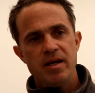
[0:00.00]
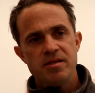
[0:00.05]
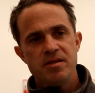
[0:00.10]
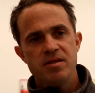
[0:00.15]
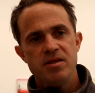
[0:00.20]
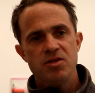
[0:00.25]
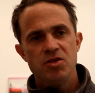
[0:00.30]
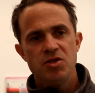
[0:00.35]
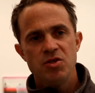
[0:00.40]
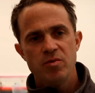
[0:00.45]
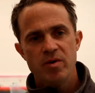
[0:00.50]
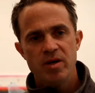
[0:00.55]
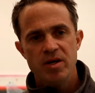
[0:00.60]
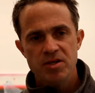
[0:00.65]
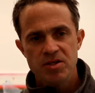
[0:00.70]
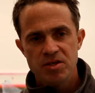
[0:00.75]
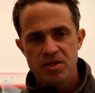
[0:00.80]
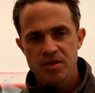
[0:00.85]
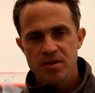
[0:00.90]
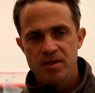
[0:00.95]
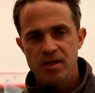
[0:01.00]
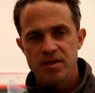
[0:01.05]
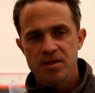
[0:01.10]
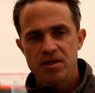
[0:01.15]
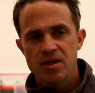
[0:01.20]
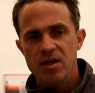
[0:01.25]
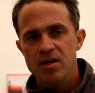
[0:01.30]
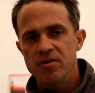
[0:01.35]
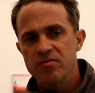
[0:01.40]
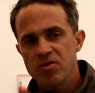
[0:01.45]
situation,
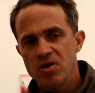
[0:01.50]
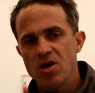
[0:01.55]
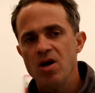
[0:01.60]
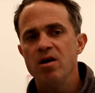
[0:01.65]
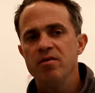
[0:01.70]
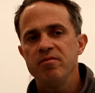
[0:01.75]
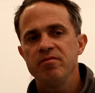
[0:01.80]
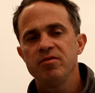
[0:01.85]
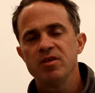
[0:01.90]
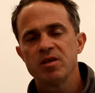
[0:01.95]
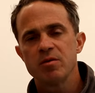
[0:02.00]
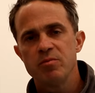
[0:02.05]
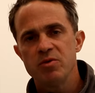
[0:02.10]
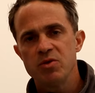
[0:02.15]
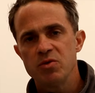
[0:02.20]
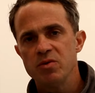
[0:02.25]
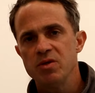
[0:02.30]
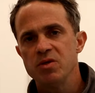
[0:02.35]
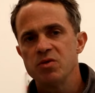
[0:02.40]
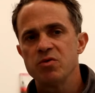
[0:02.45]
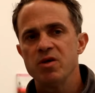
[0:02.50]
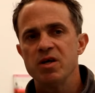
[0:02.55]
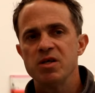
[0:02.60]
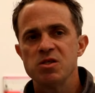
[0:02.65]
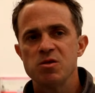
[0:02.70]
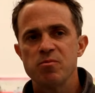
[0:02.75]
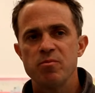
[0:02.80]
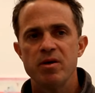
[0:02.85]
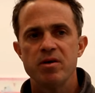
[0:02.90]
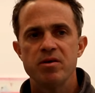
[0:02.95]
that kind of conflict between
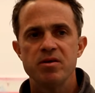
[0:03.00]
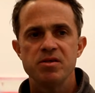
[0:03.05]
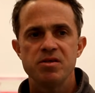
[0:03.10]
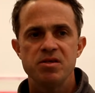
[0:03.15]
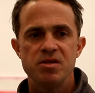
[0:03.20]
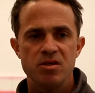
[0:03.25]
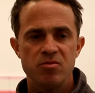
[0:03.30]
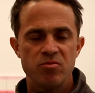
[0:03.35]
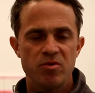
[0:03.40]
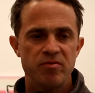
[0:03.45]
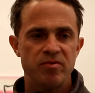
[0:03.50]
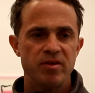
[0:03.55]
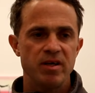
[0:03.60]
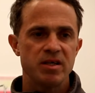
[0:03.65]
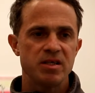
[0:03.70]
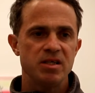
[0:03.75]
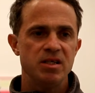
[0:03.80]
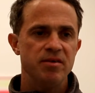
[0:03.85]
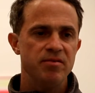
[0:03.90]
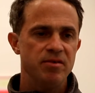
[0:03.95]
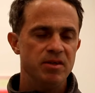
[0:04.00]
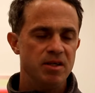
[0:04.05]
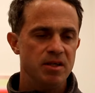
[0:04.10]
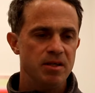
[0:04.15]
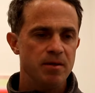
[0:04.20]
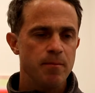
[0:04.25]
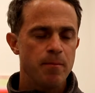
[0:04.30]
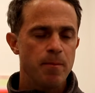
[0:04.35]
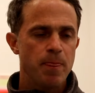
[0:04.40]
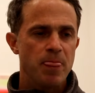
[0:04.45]
transparency and
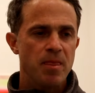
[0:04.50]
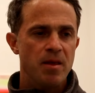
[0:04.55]
reflectivity,